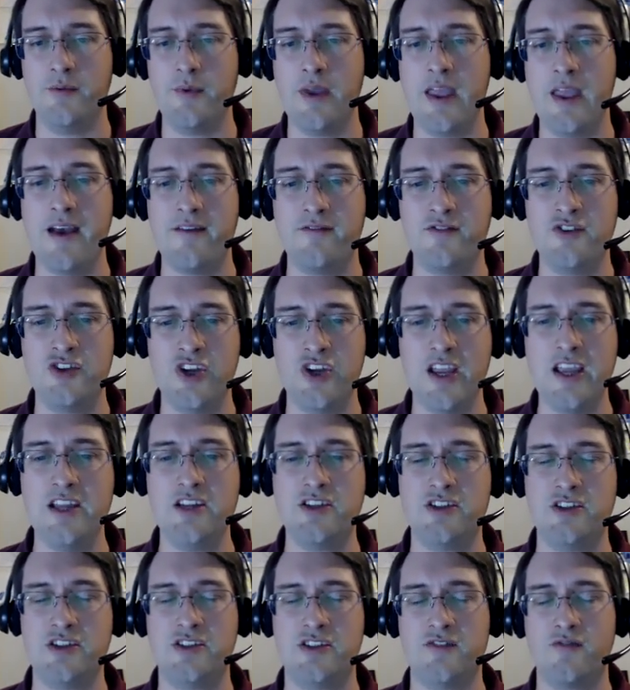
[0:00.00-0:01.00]
We have
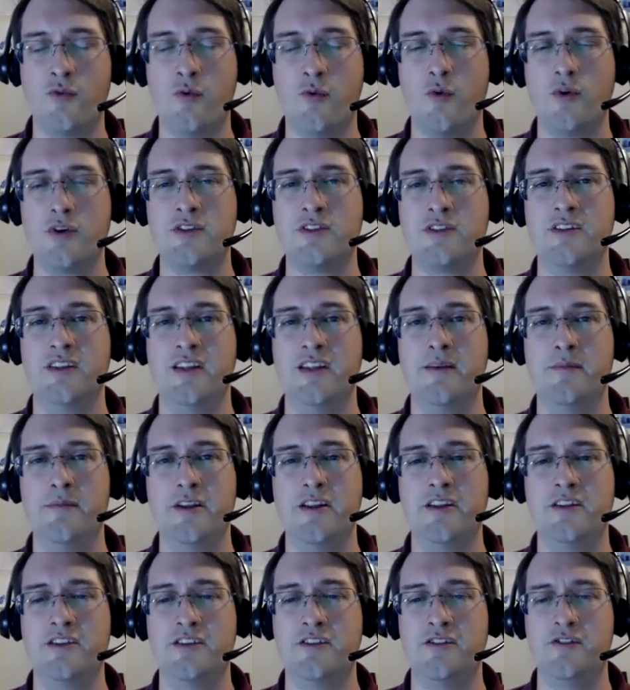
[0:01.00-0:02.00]
changed this, of course, and
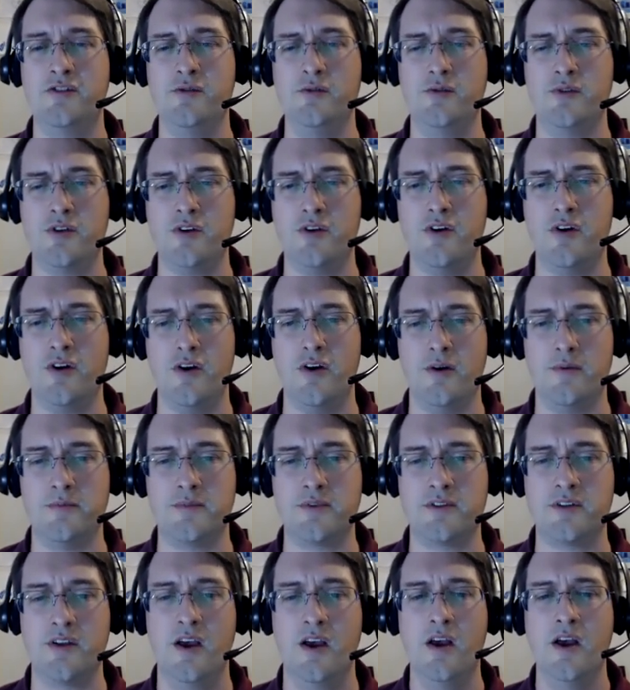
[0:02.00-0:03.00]
limited to 2
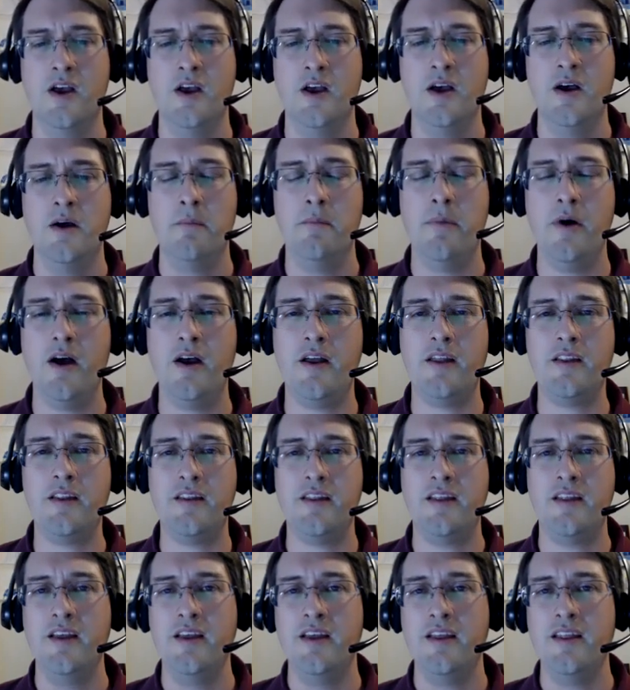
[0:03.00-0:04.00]
terms, but
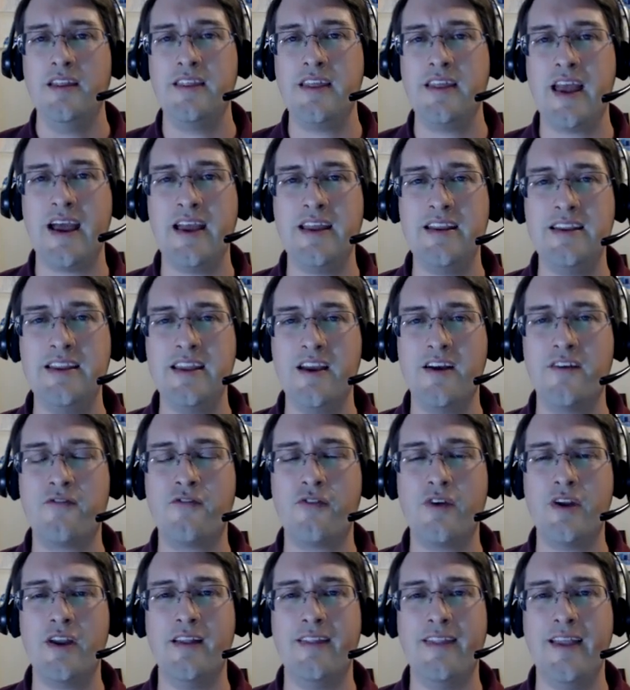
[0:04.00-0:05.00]
the idea
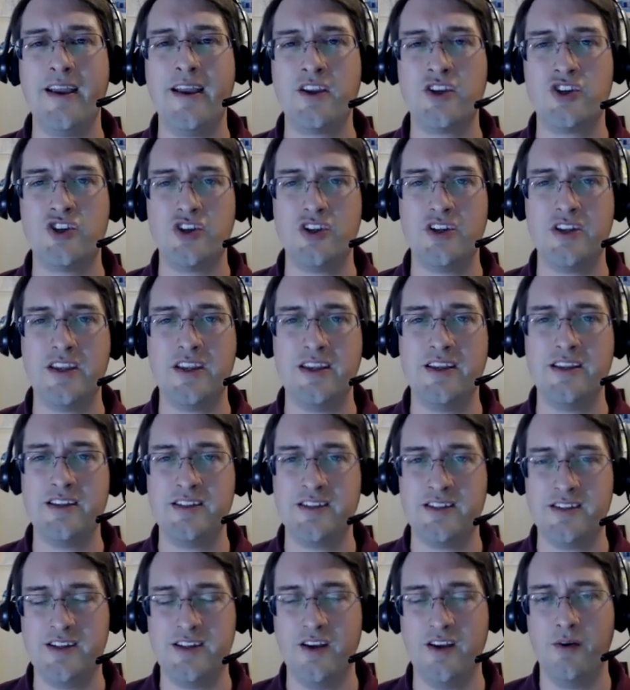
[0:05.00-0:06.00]
of reelection is
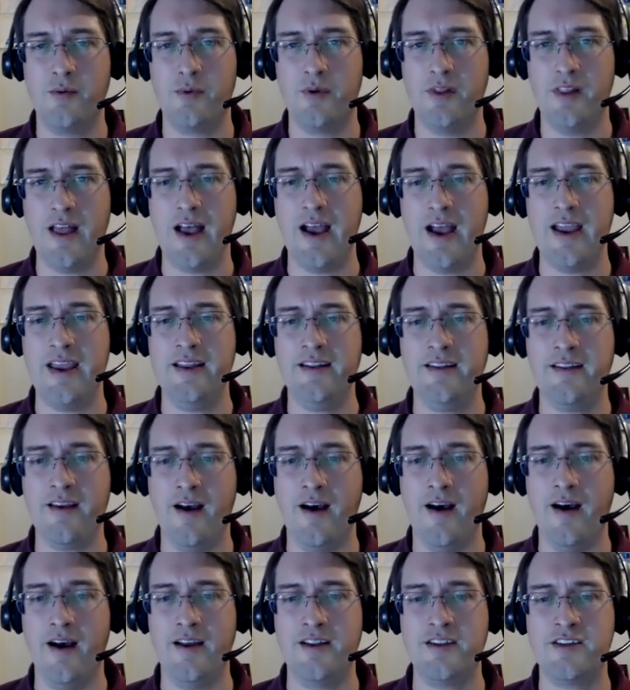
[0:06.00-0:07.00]
still reliant
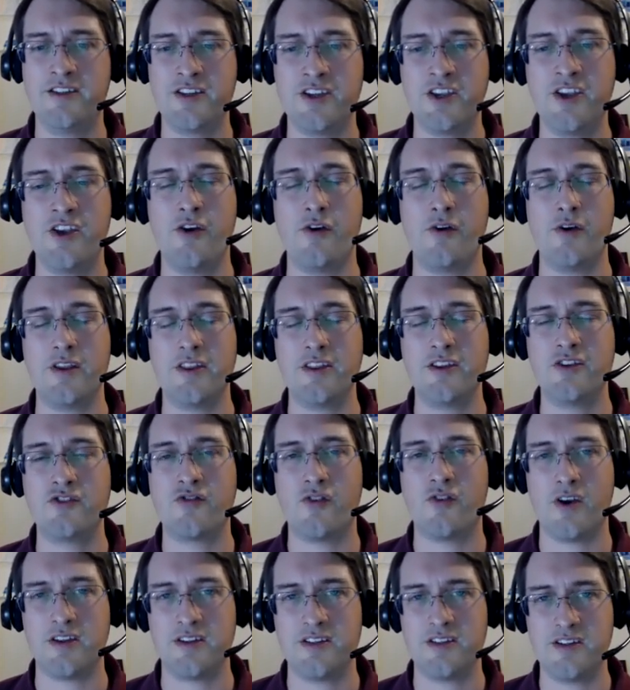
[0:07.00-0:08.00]
on securing the
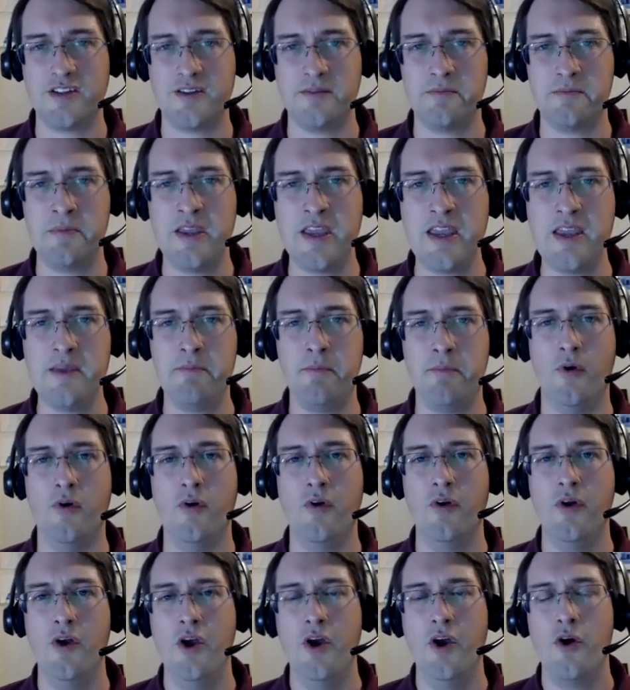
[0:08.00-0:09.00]
trust of the people